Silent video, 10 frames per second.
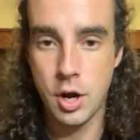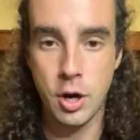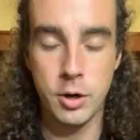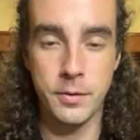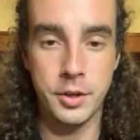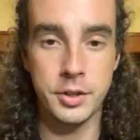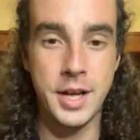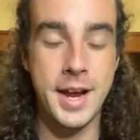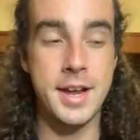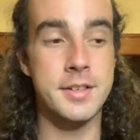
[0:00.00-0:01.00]
over the
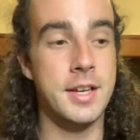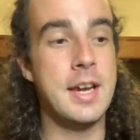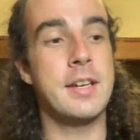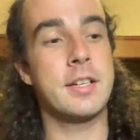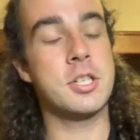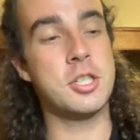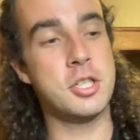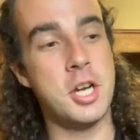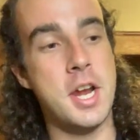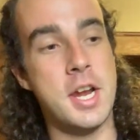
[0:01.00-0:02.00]
land in
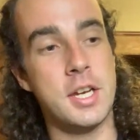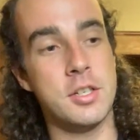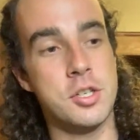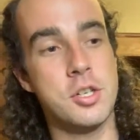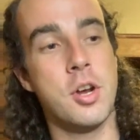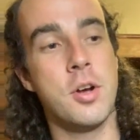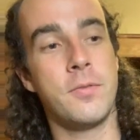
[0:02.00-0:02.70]
exchange